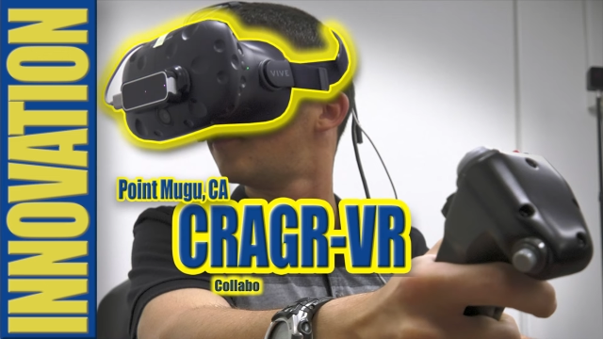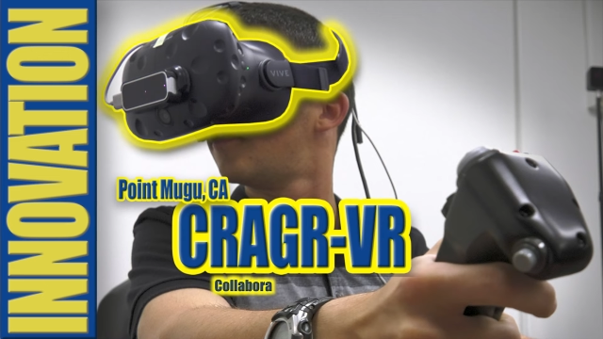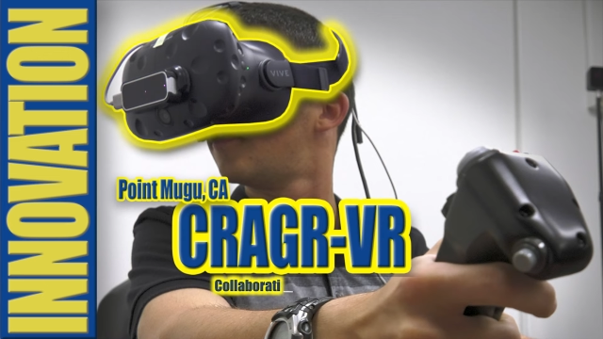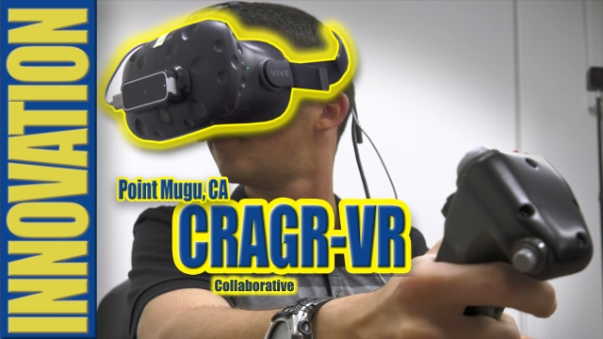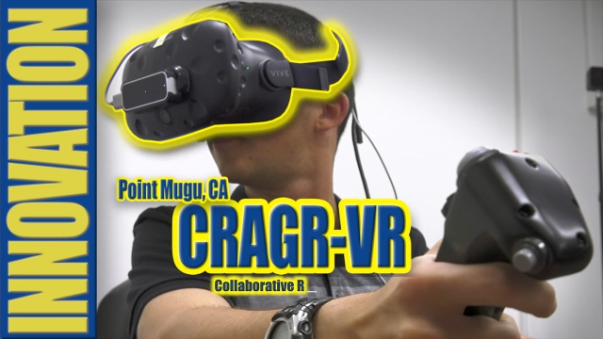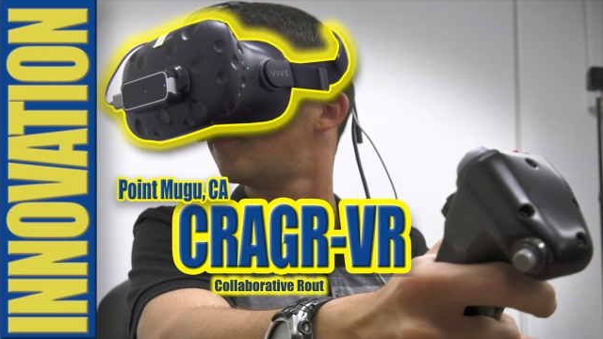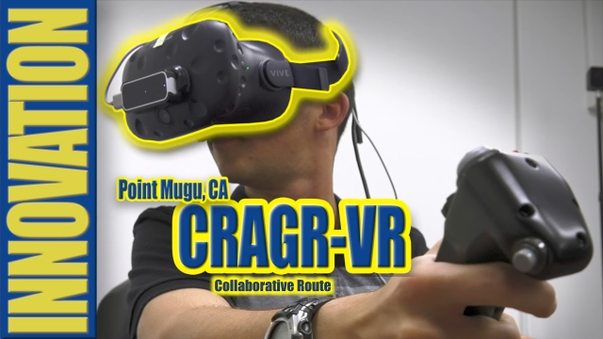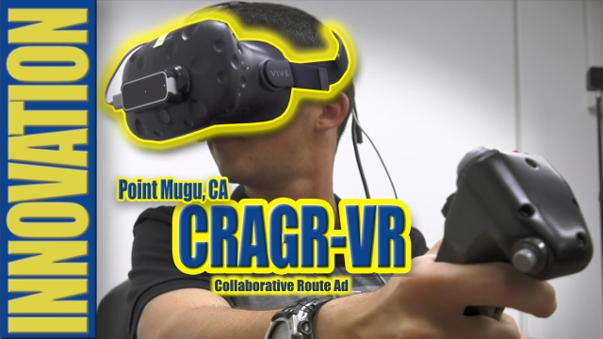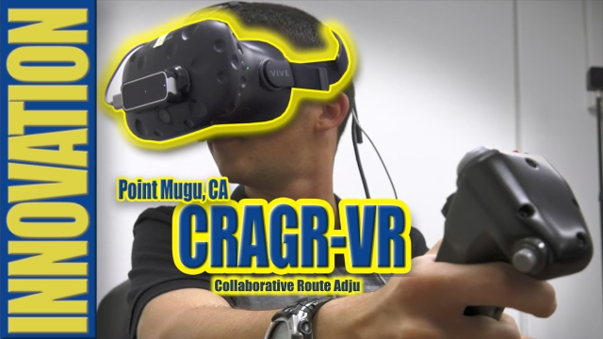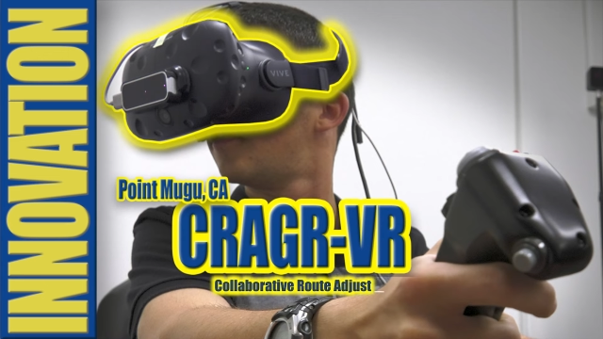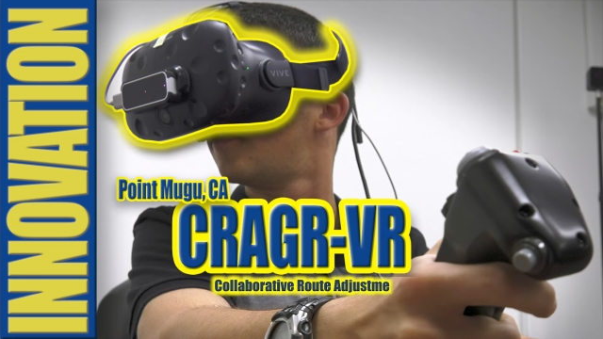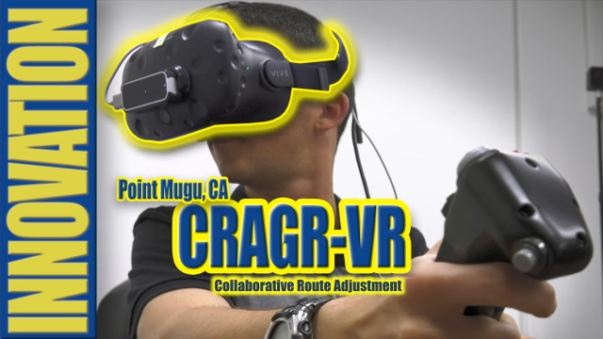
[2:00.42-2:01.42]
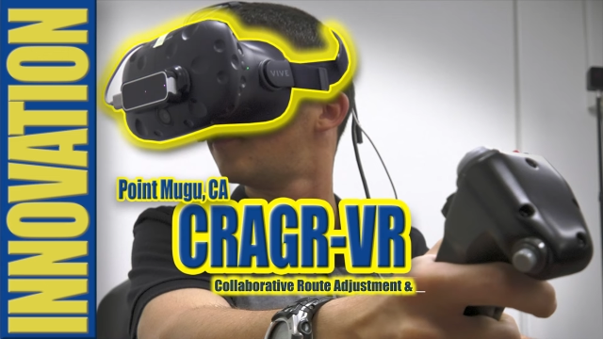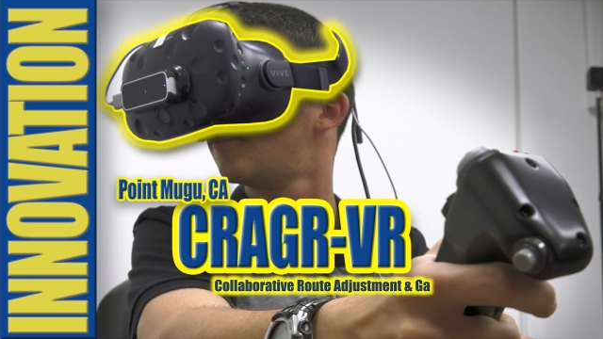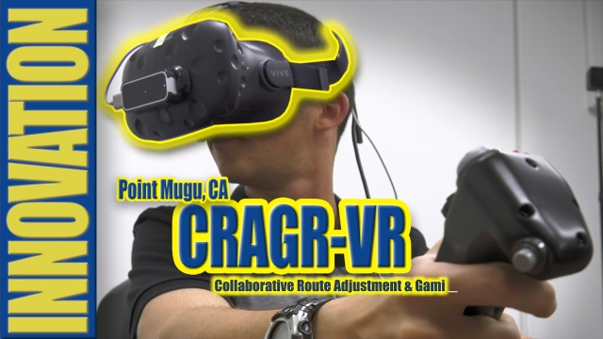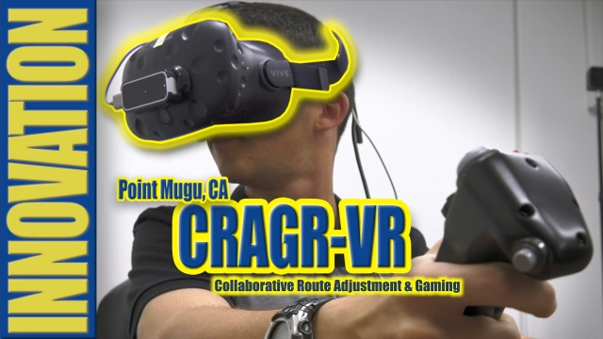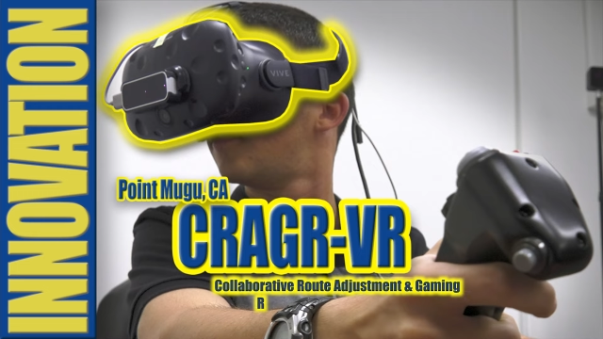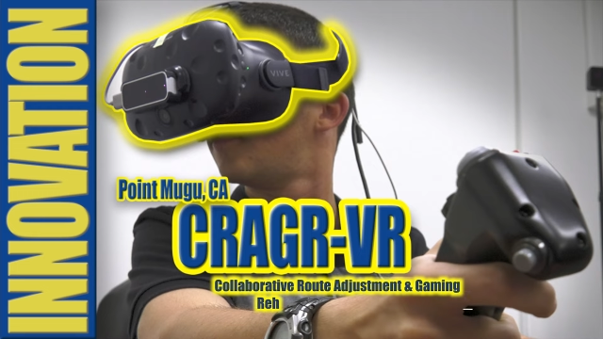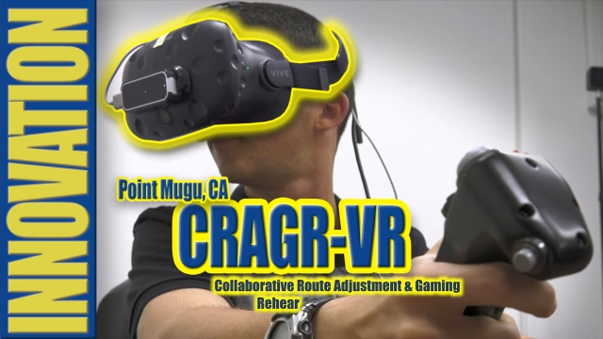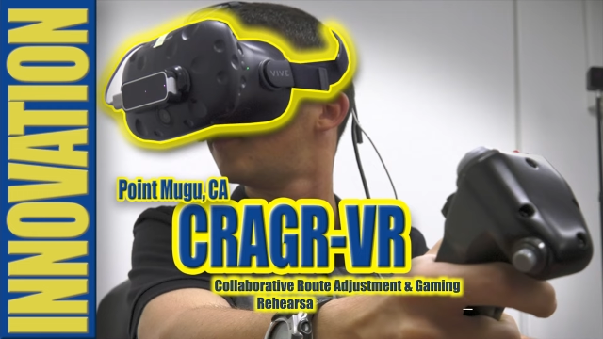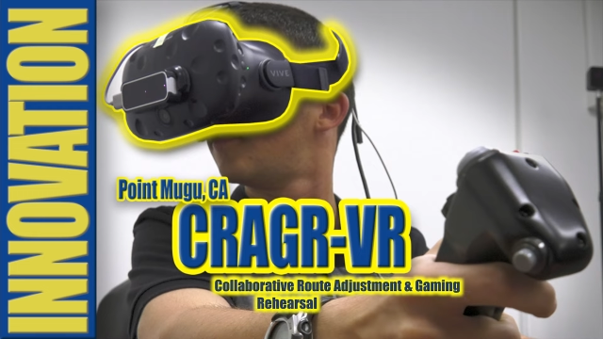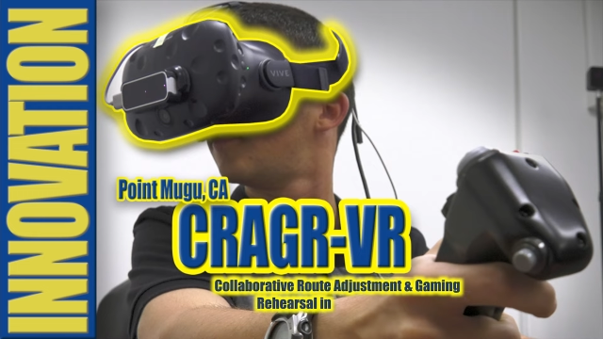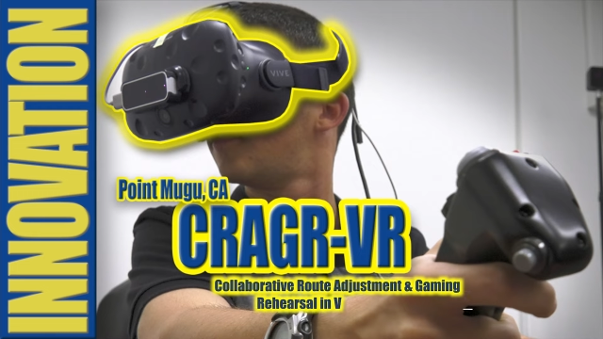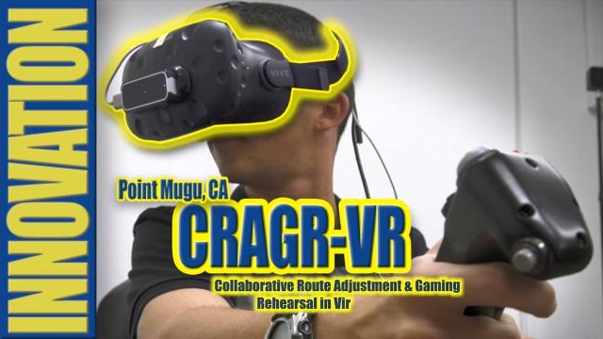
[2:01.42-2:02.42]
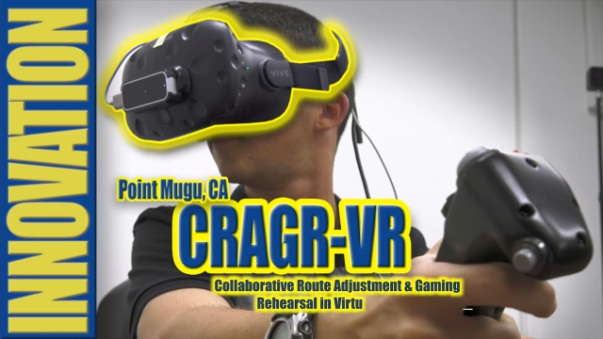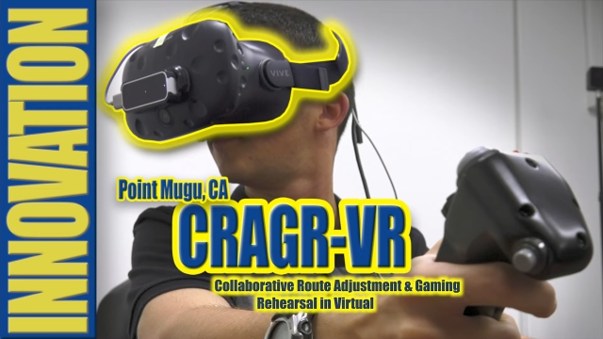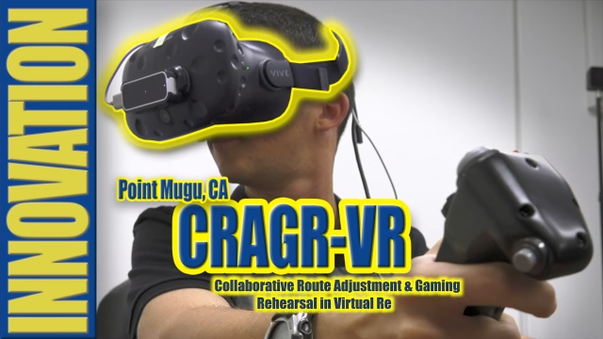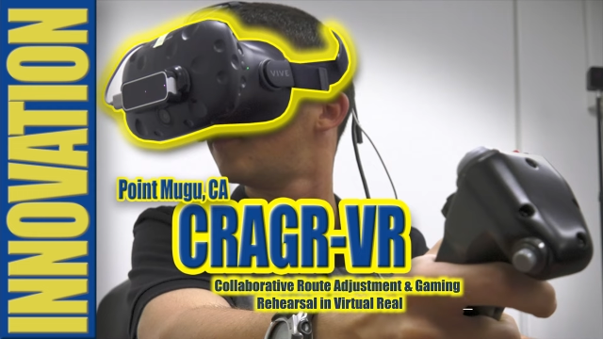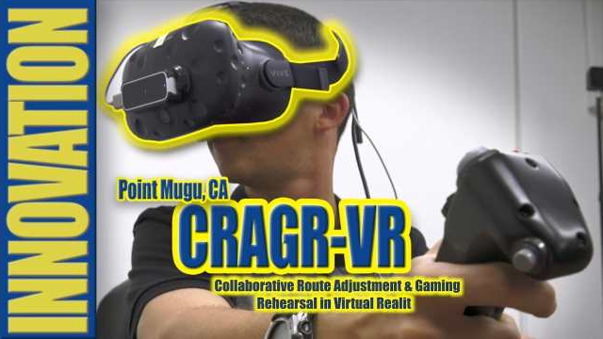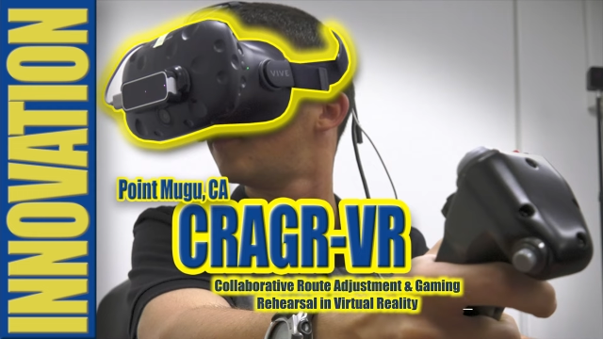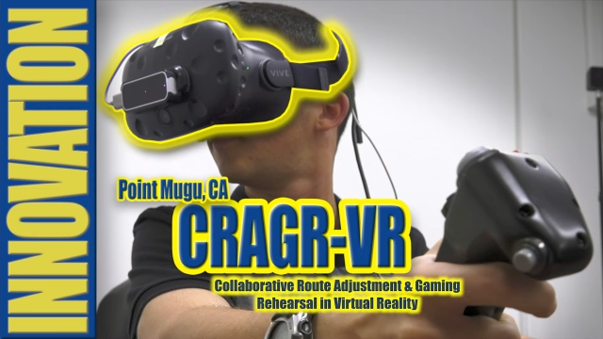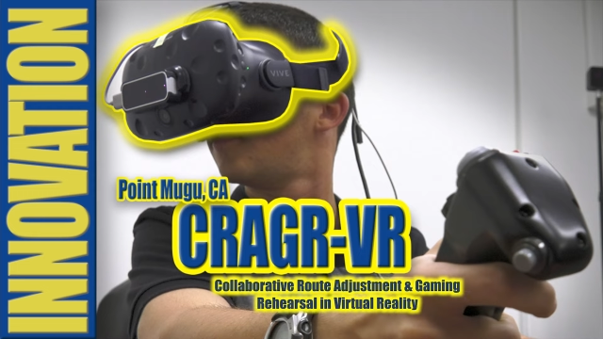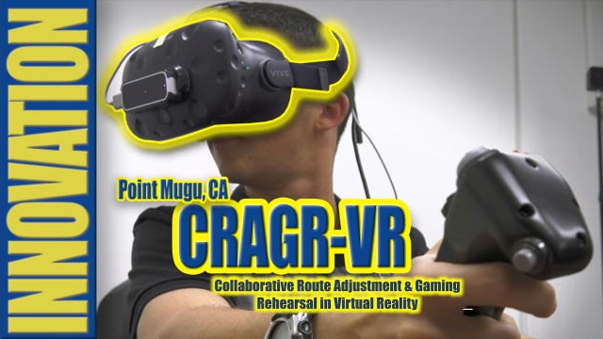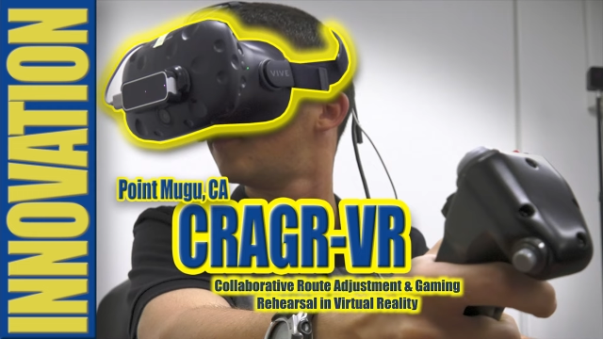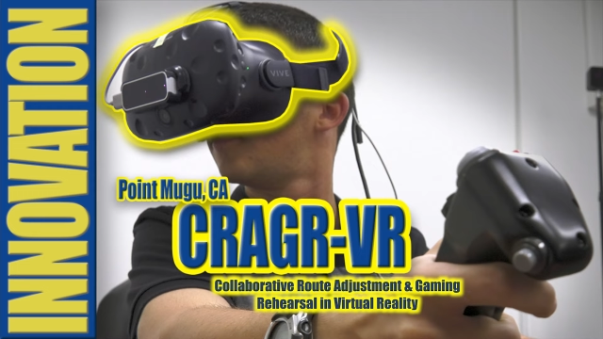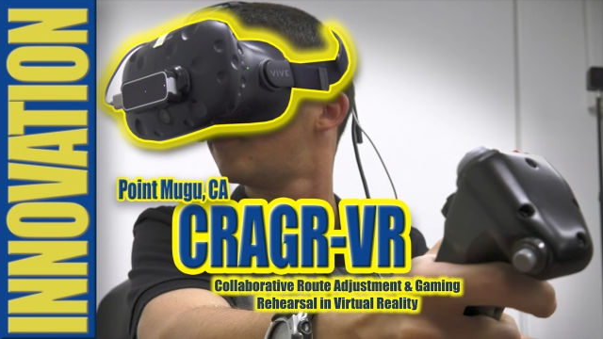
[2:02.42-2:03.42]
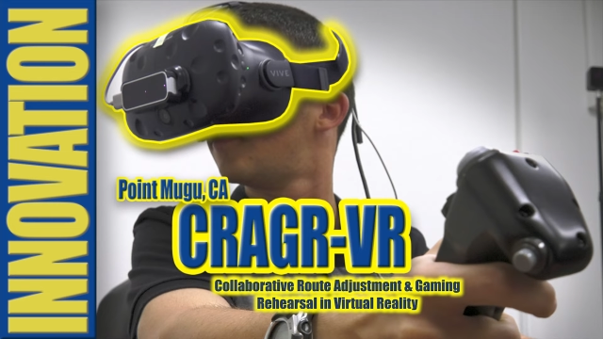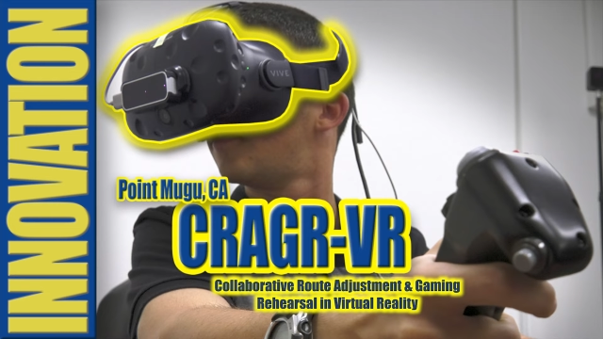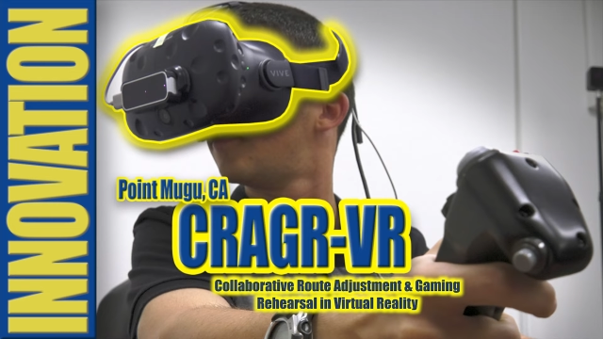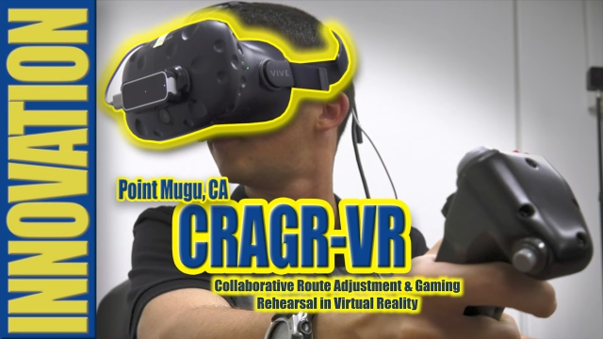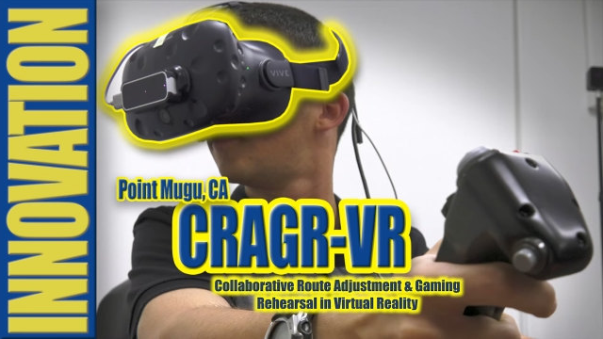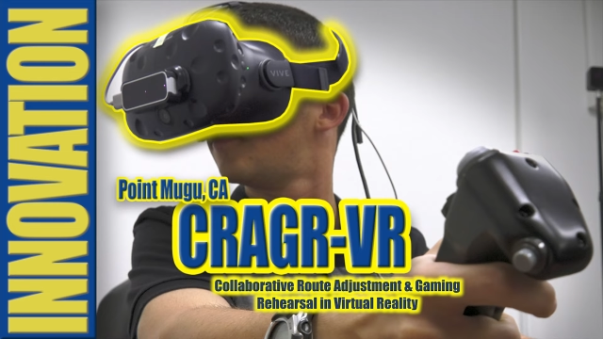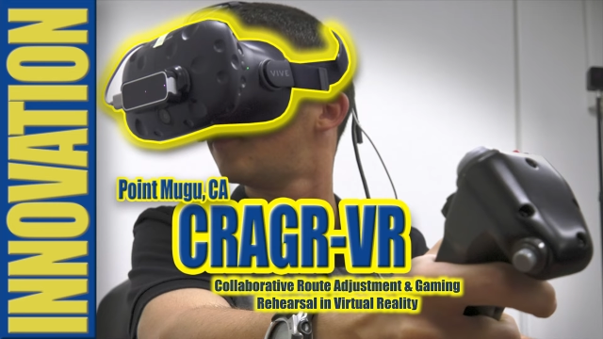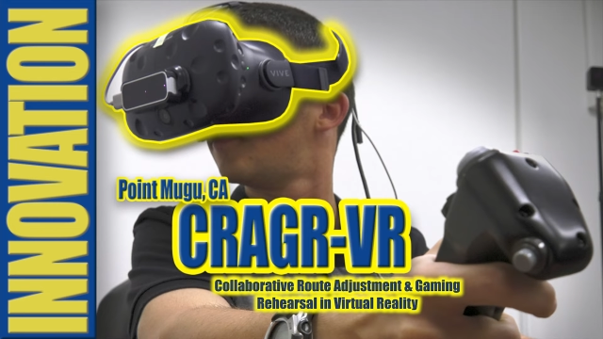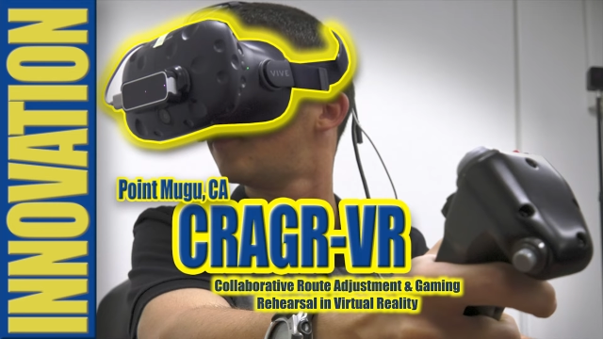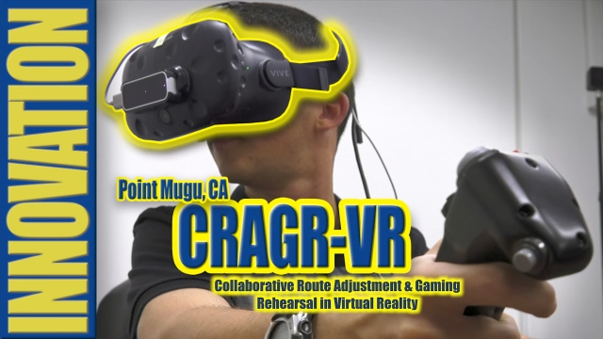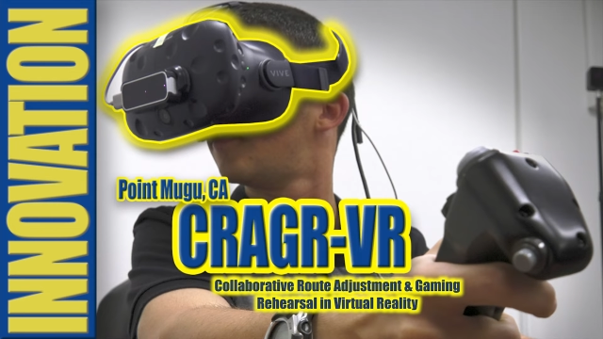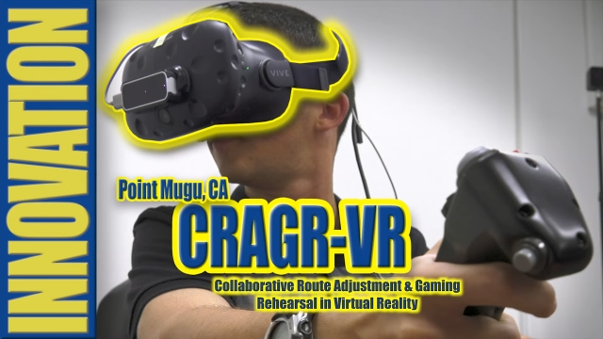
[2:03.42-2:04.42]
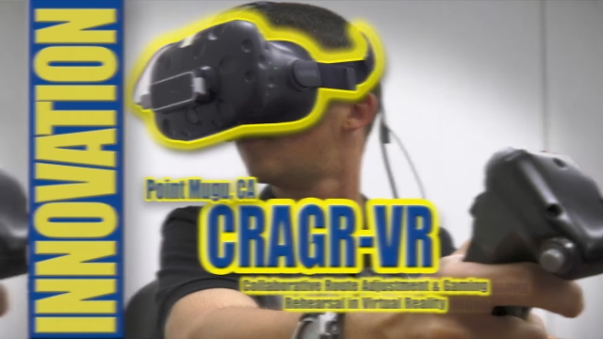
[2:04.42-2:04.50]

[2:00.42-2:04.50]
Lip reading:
[unreadable: no face in view]